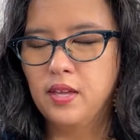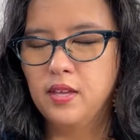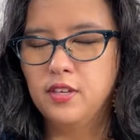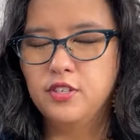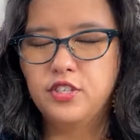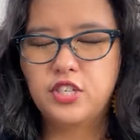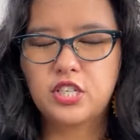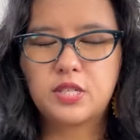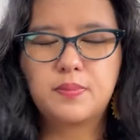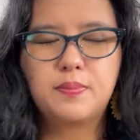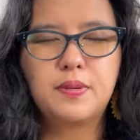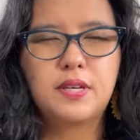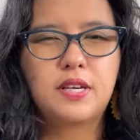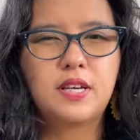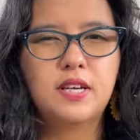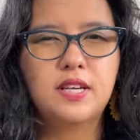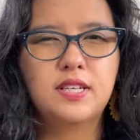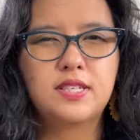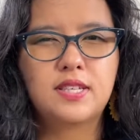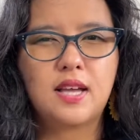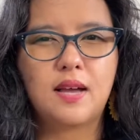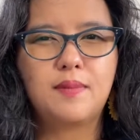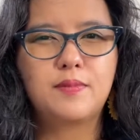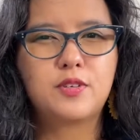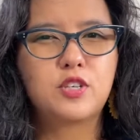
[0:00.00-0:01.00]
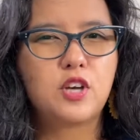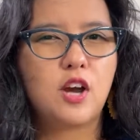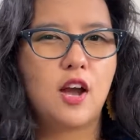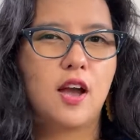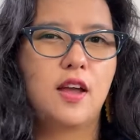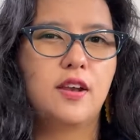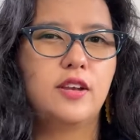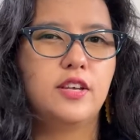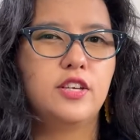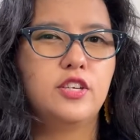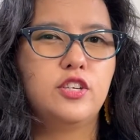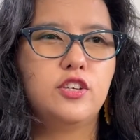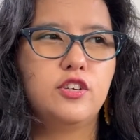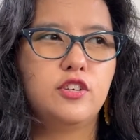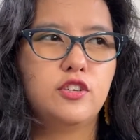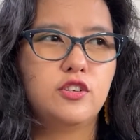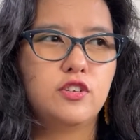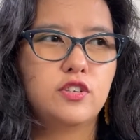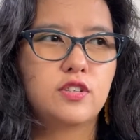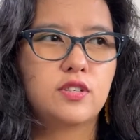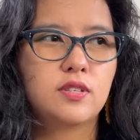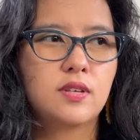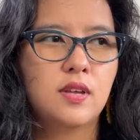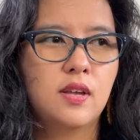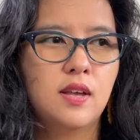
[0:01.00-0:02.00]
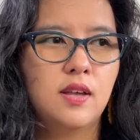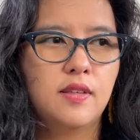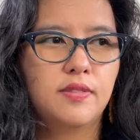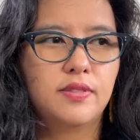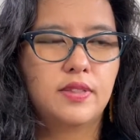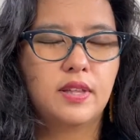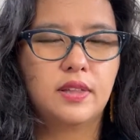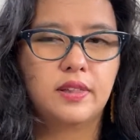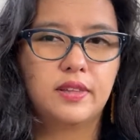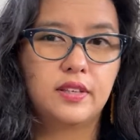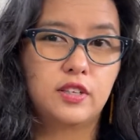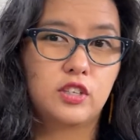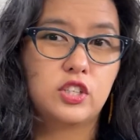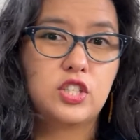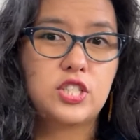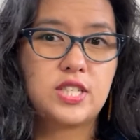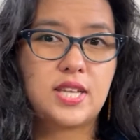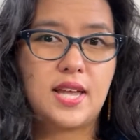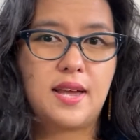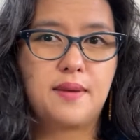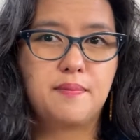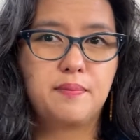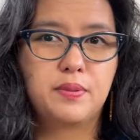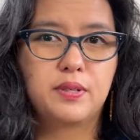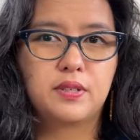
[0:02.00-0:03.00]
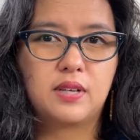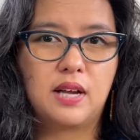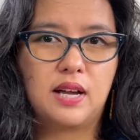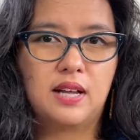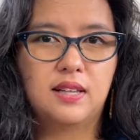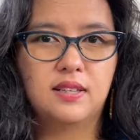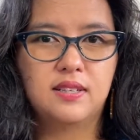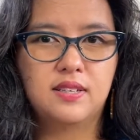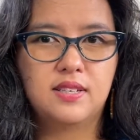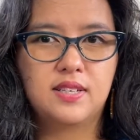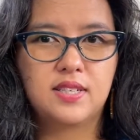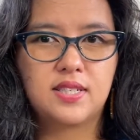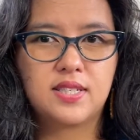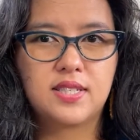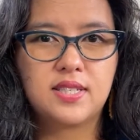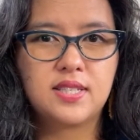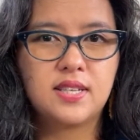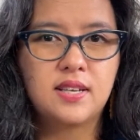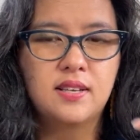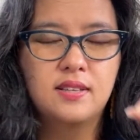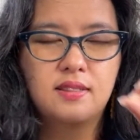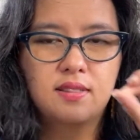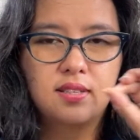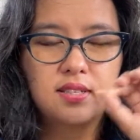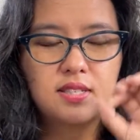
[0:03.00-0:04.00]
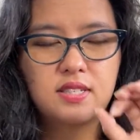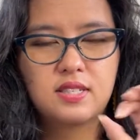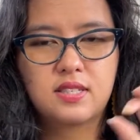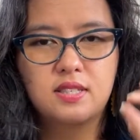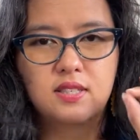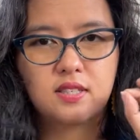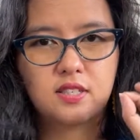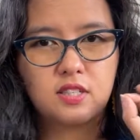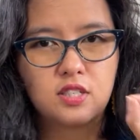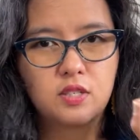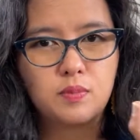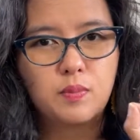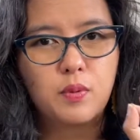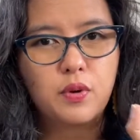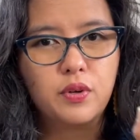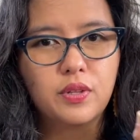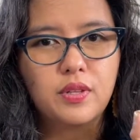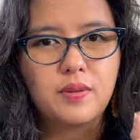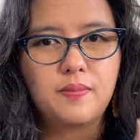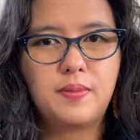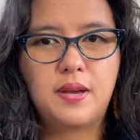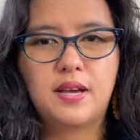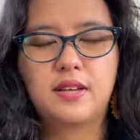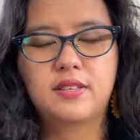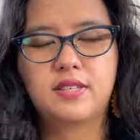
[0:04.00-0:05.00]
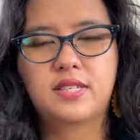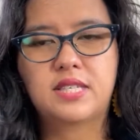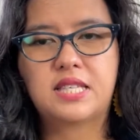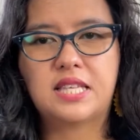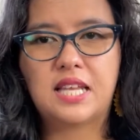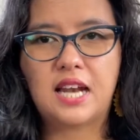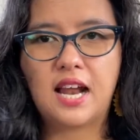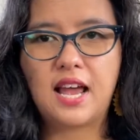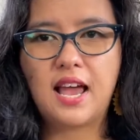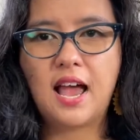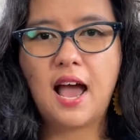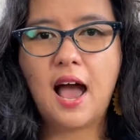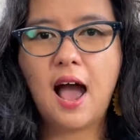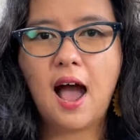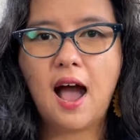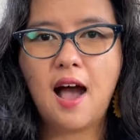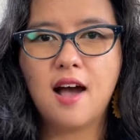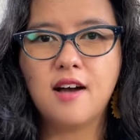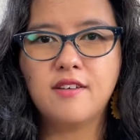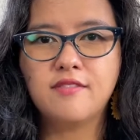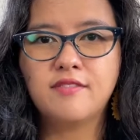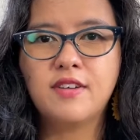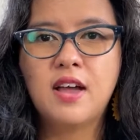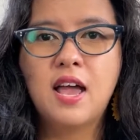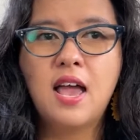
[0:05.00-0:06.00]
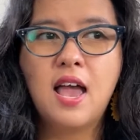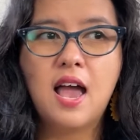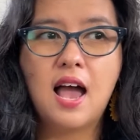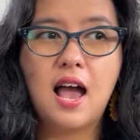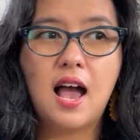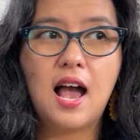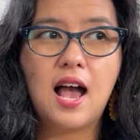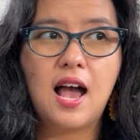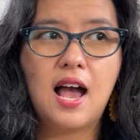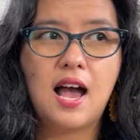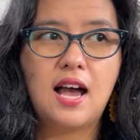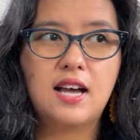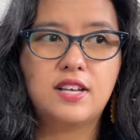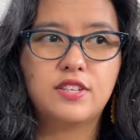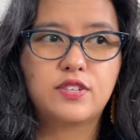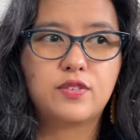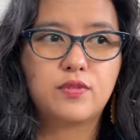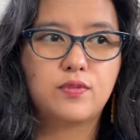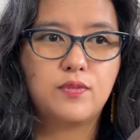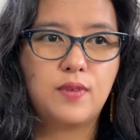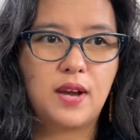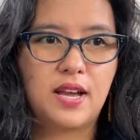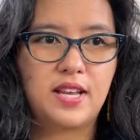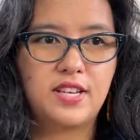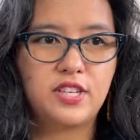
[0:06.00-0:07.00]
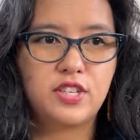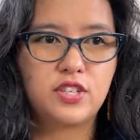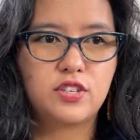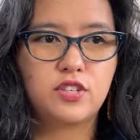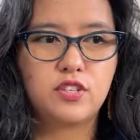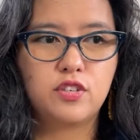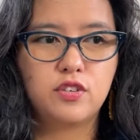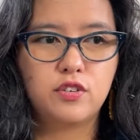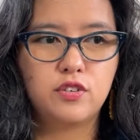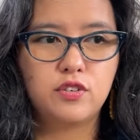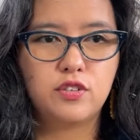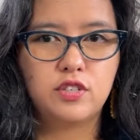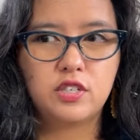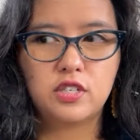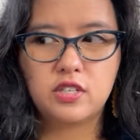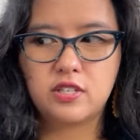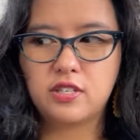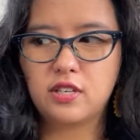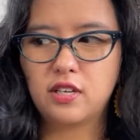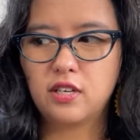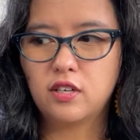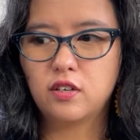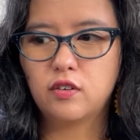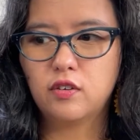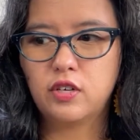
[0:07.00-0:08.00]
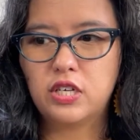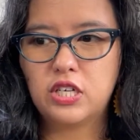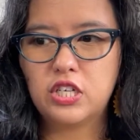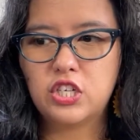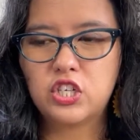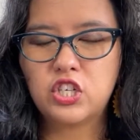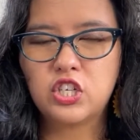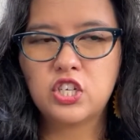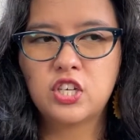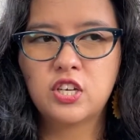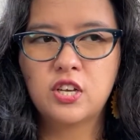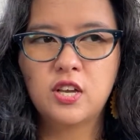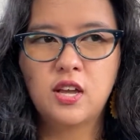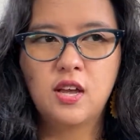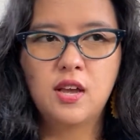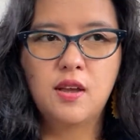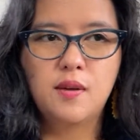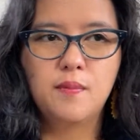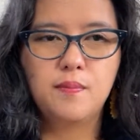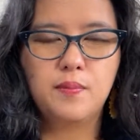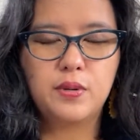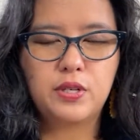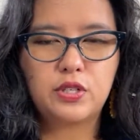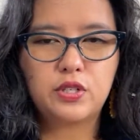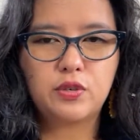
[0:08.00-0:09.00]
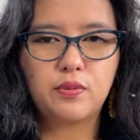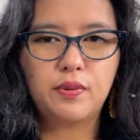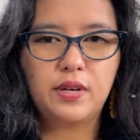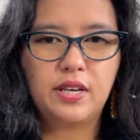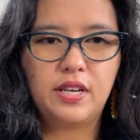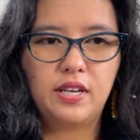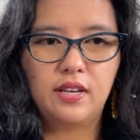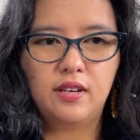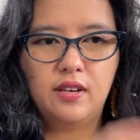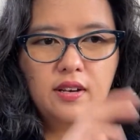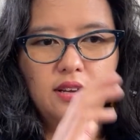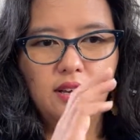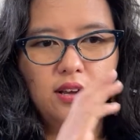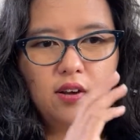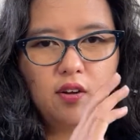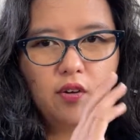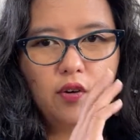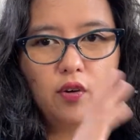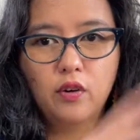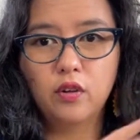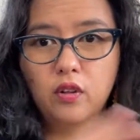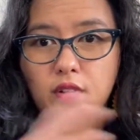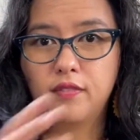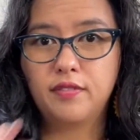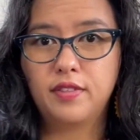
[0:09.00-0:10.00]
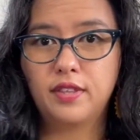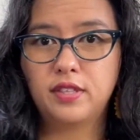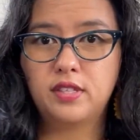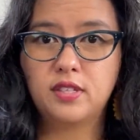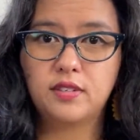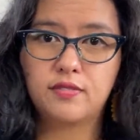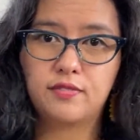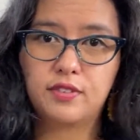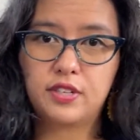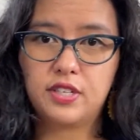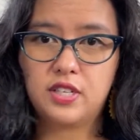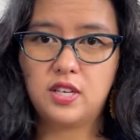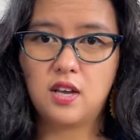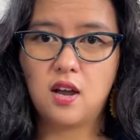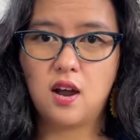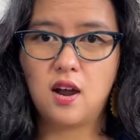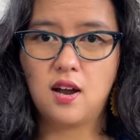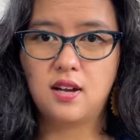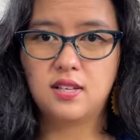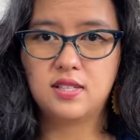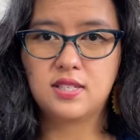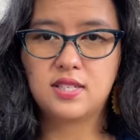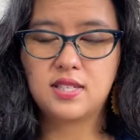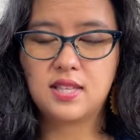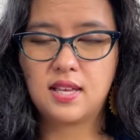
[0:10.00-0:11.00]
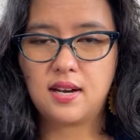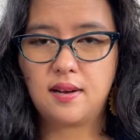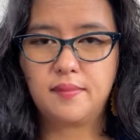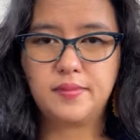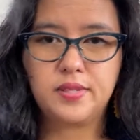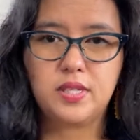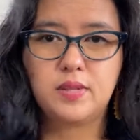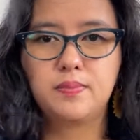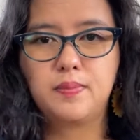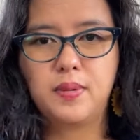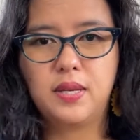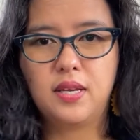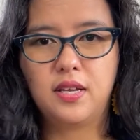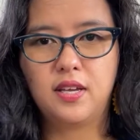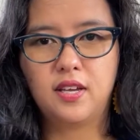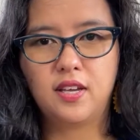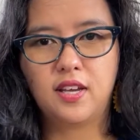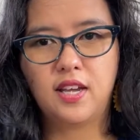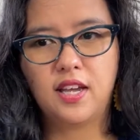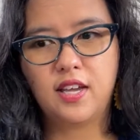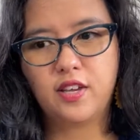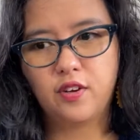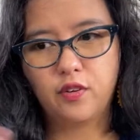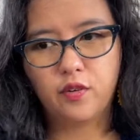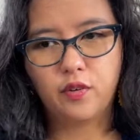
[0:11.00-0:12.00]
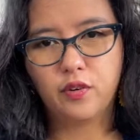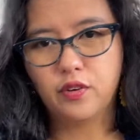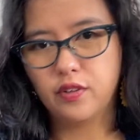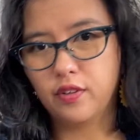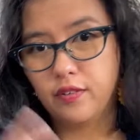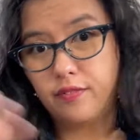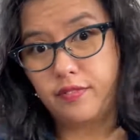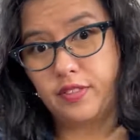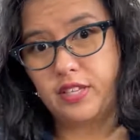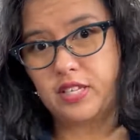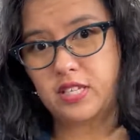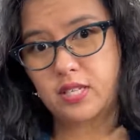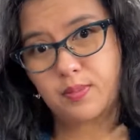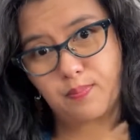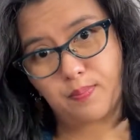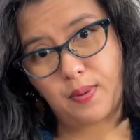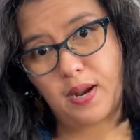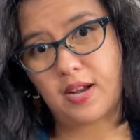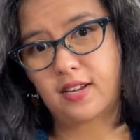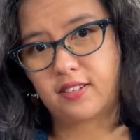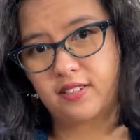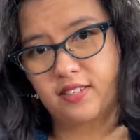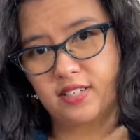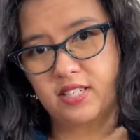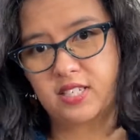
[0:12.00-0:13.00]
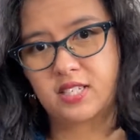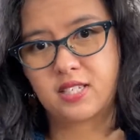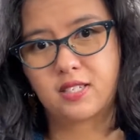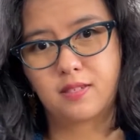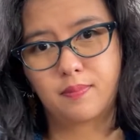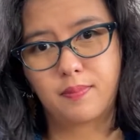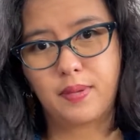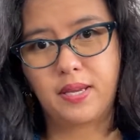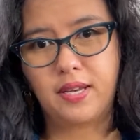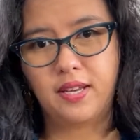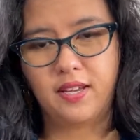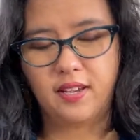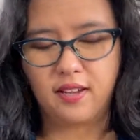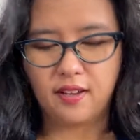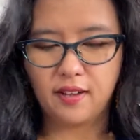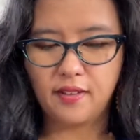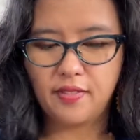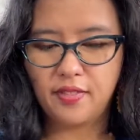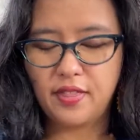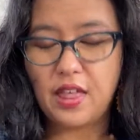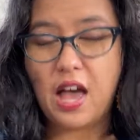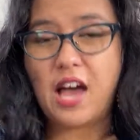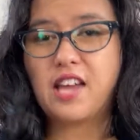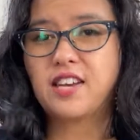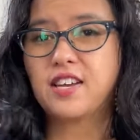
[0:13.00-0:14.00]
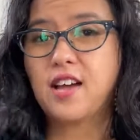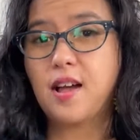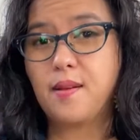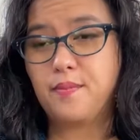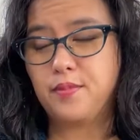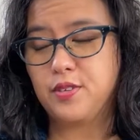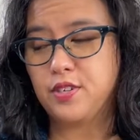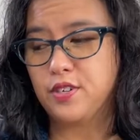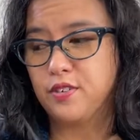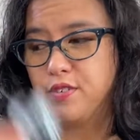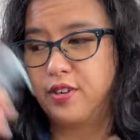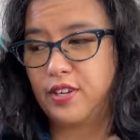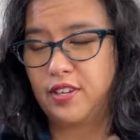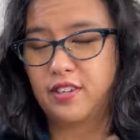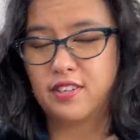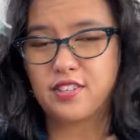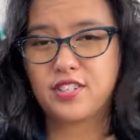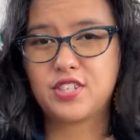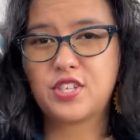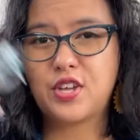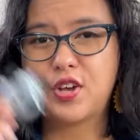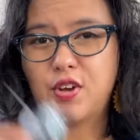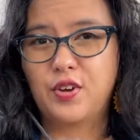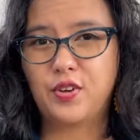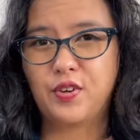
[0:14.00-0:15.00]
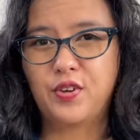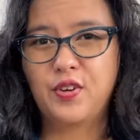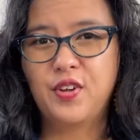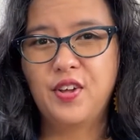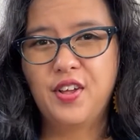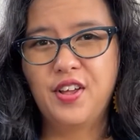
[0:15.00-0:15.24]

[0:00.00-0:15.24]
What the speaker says: just because I'm trying to use the little sample colors, that's the small amounts that I have, as ways to distinguish between all of the different yarns that I'm spinning in all of this practice spinning that I'm doing. So